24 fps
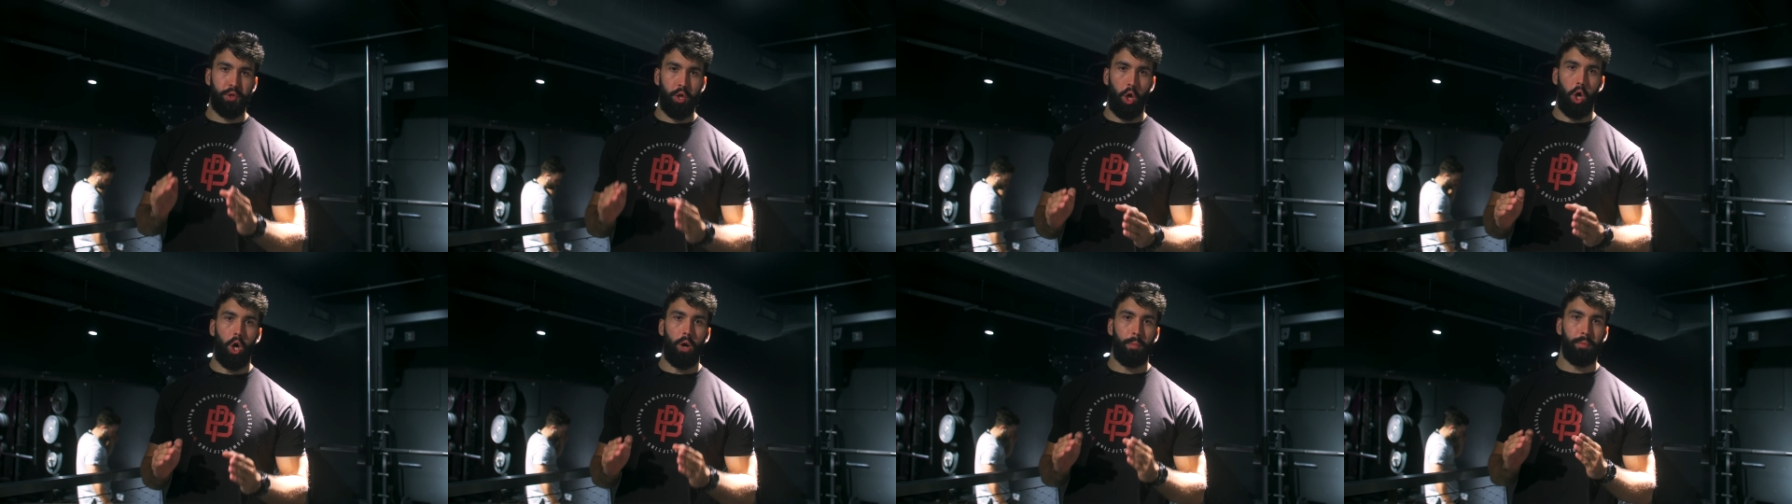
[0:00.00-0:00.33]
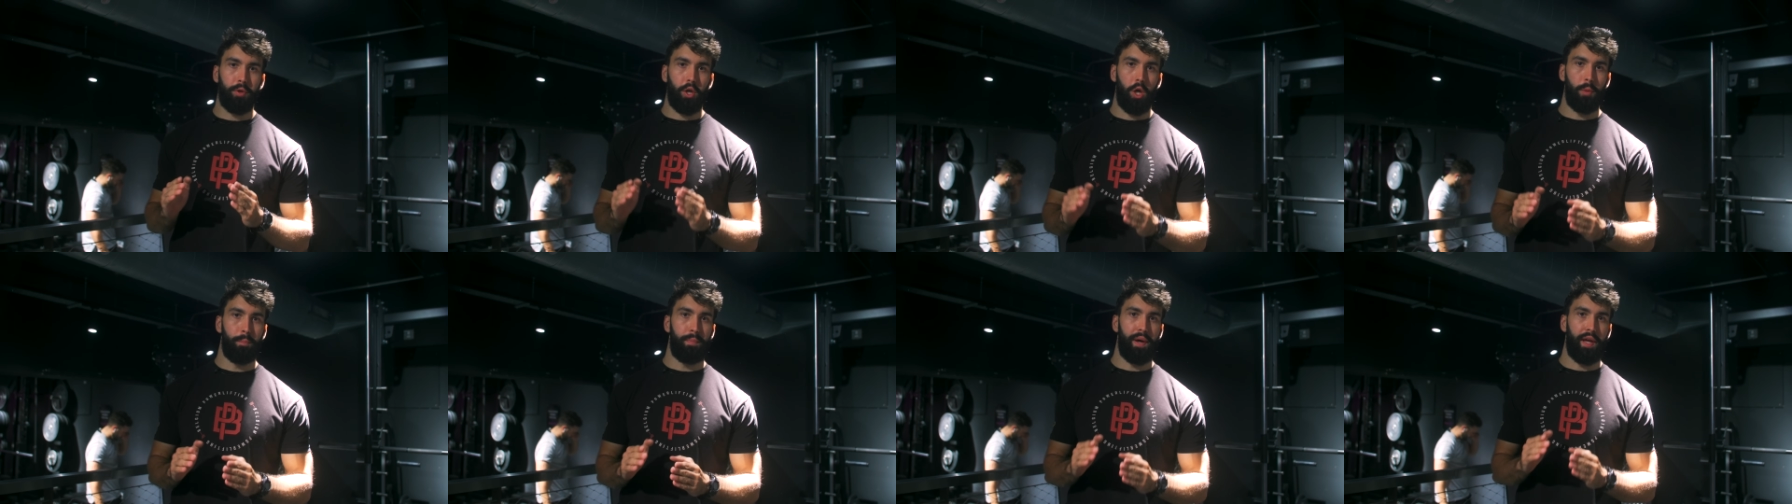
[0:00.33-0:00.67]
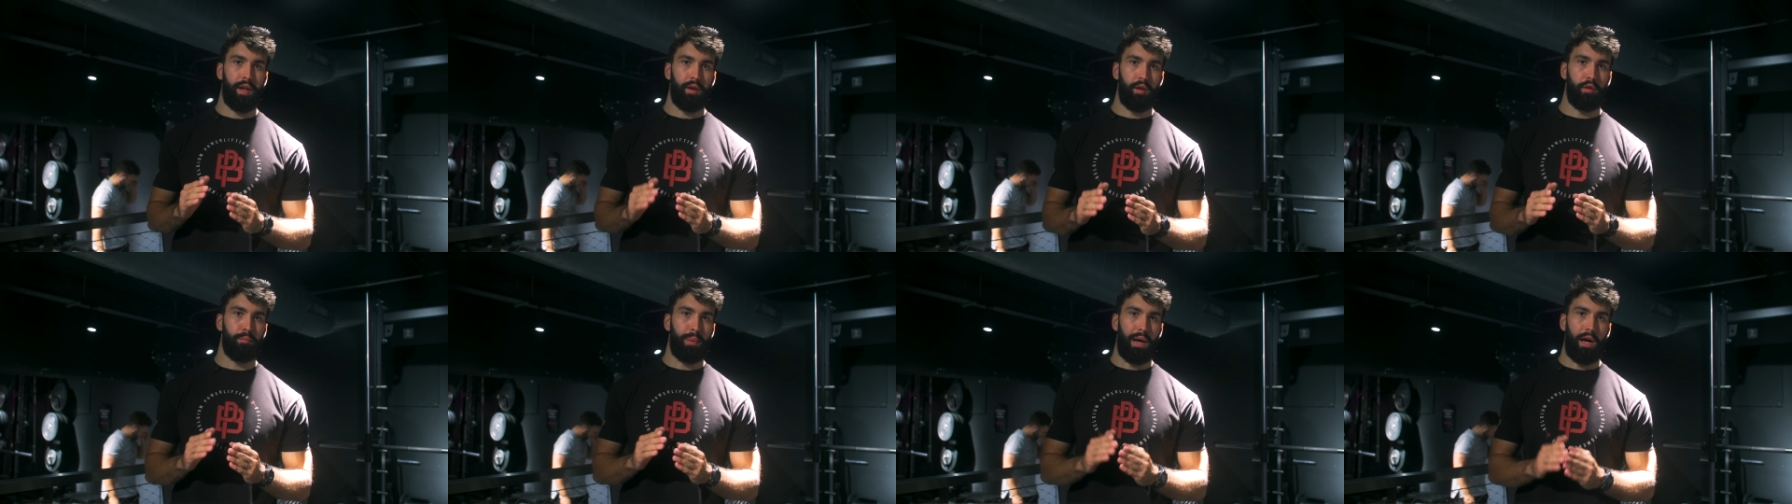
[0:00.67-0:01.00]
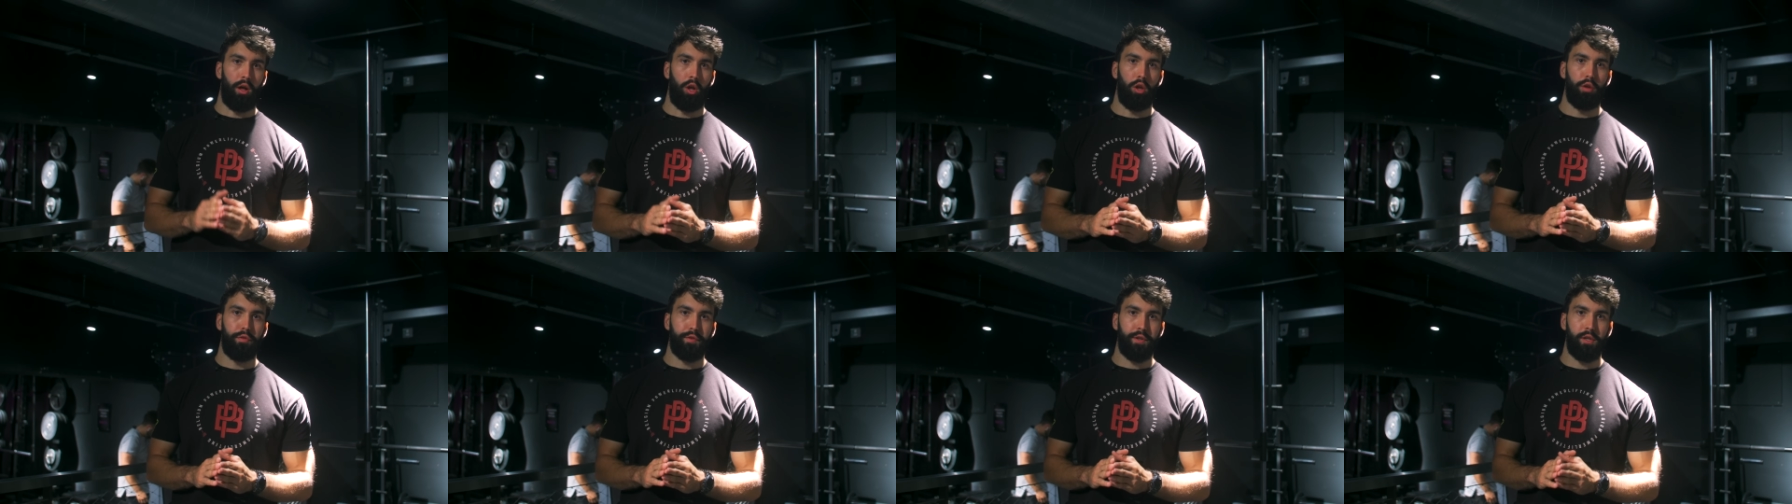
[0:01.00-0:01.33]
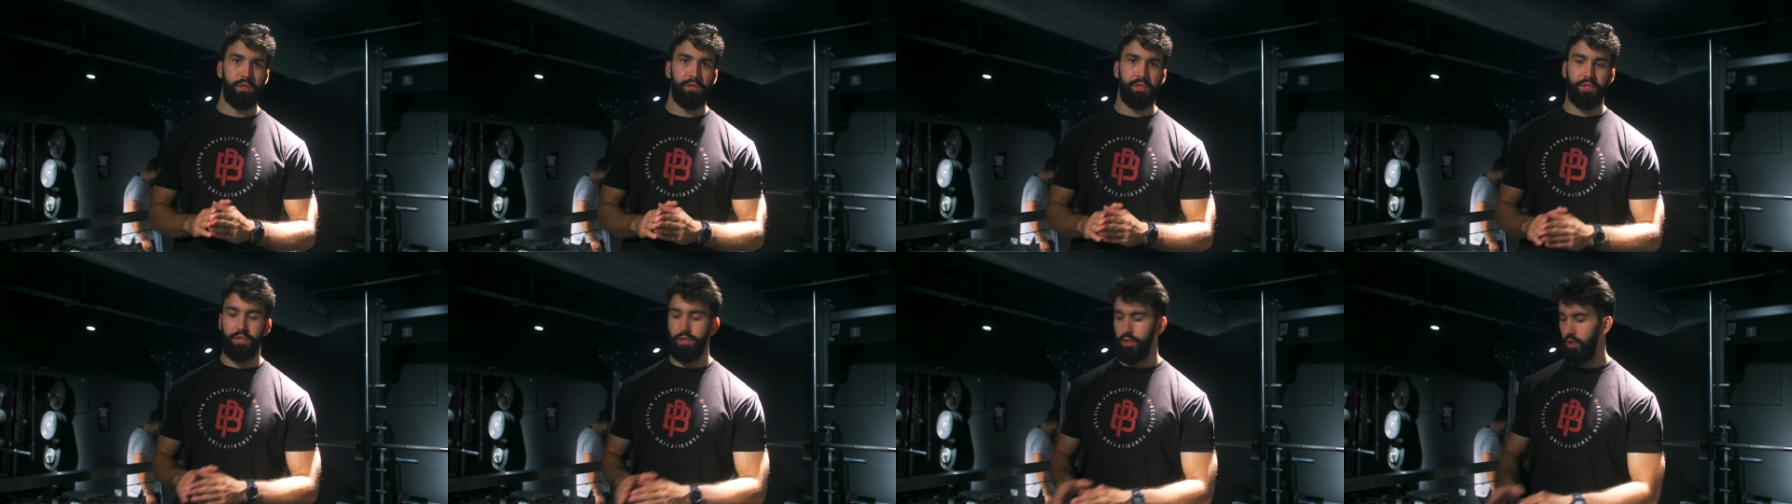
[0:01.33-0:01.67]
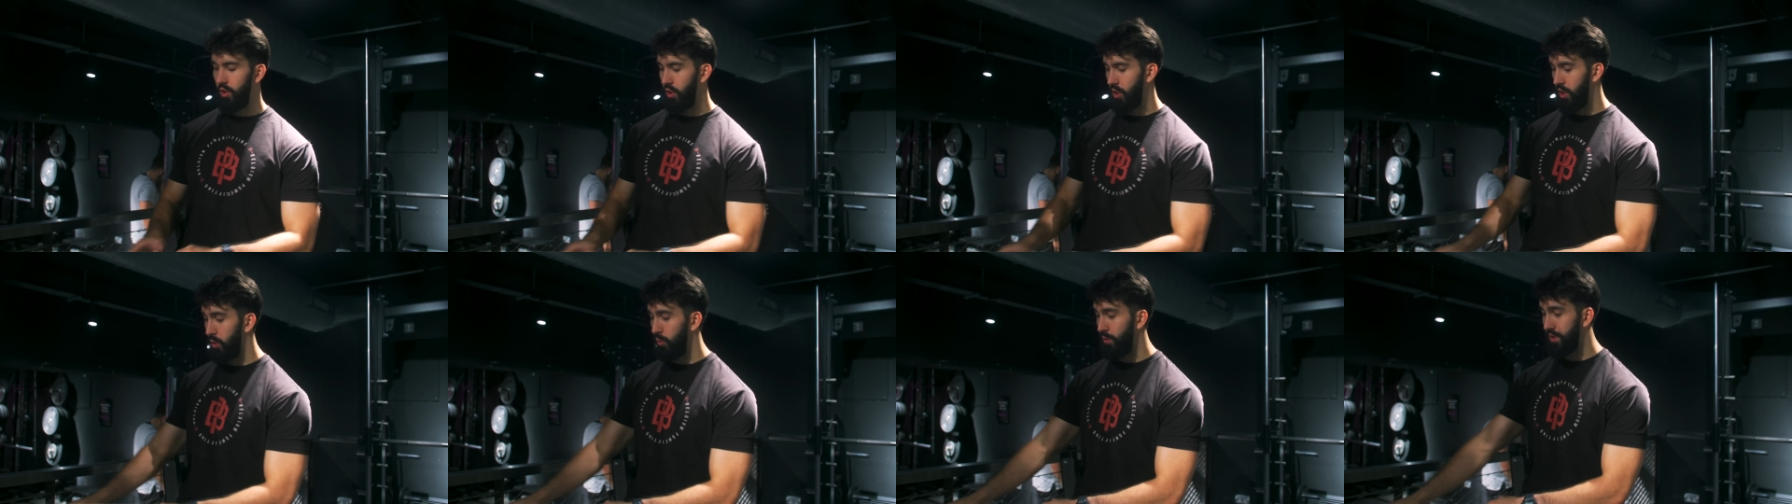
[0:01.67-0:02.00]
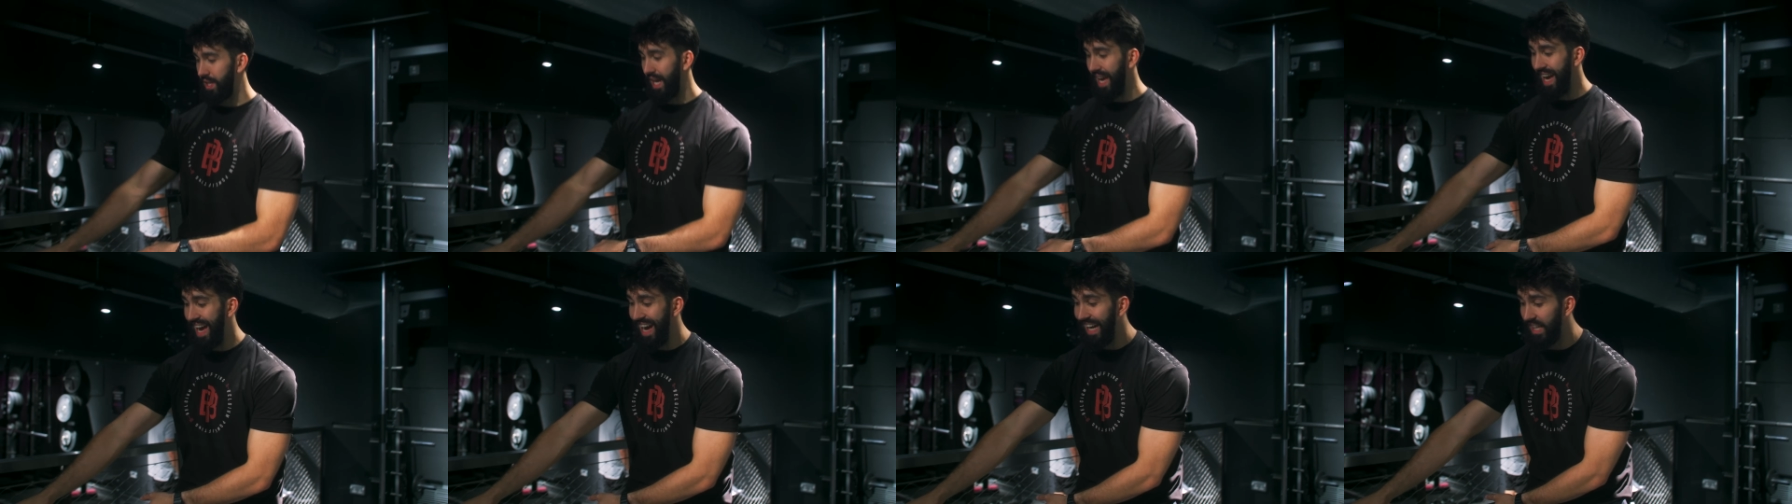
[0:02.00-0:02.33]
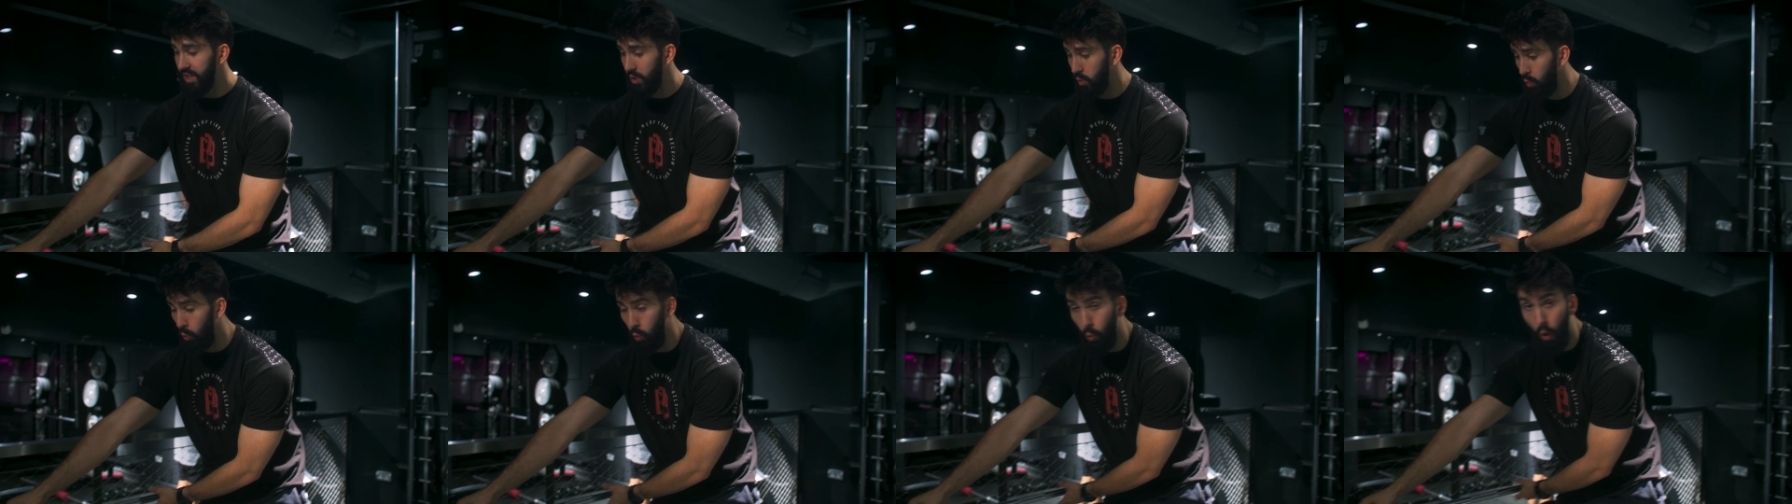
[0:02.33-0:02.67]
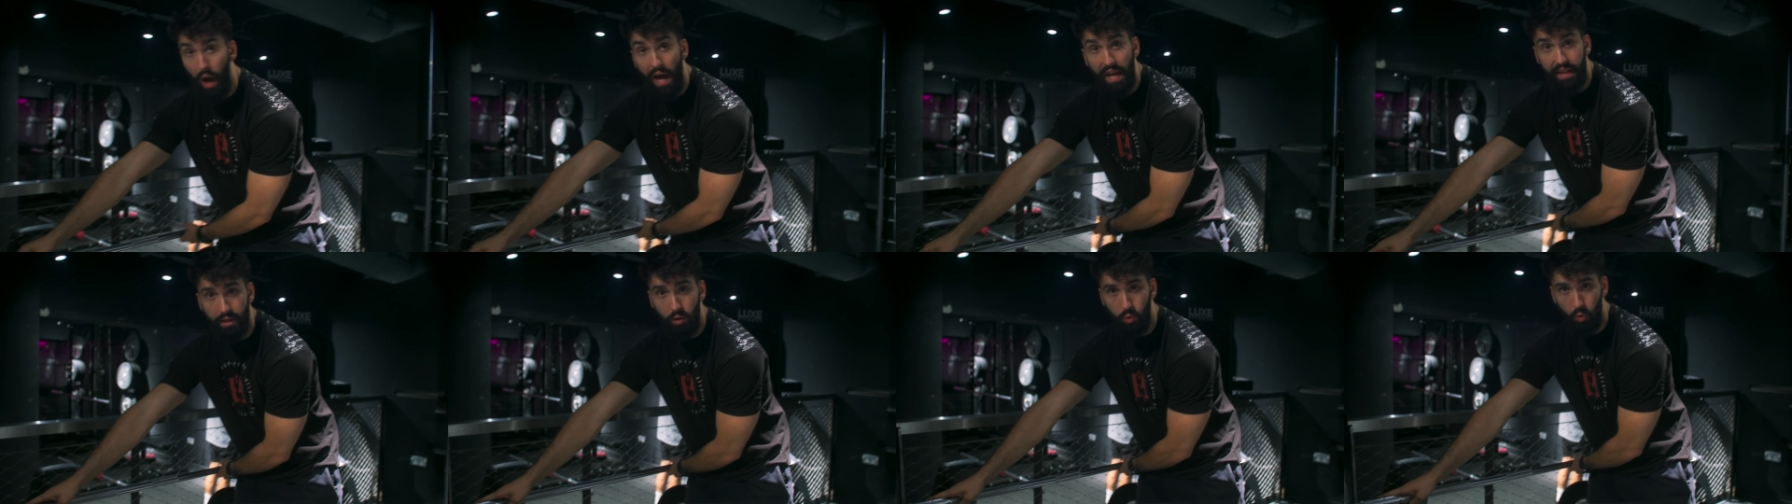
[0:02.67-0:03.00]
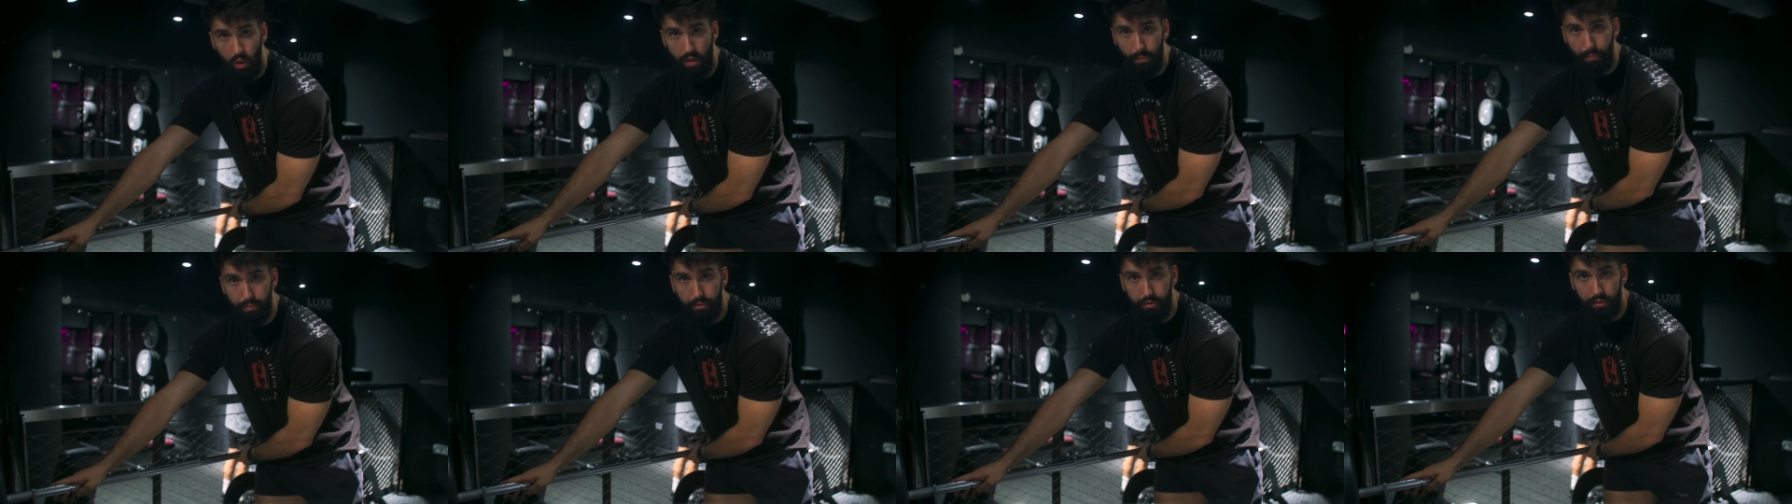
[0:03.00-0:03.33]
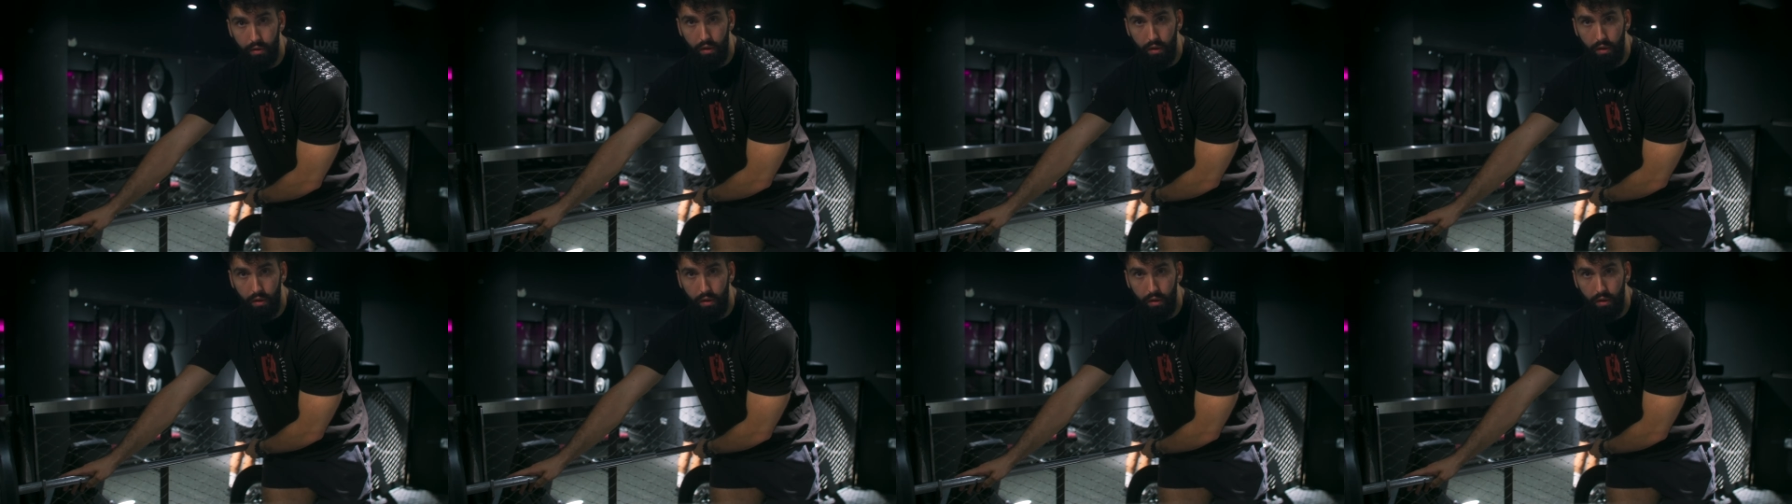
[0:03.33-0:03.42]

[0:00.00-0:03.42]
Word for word: top competitive powerlifters use as wide a grip